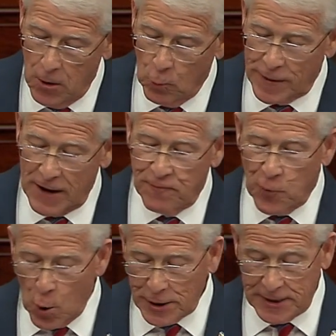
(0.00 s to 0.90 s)
with a
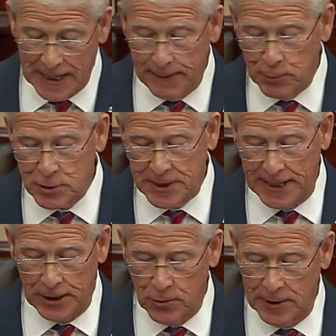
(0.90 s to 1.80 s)
14%
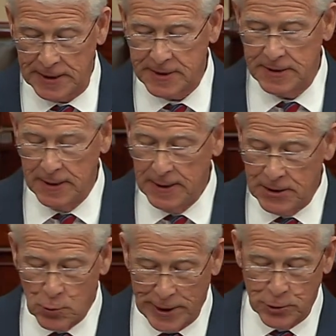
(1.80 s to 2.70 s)
increase in
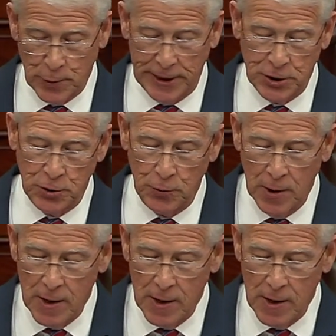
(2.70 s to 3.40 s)
2022,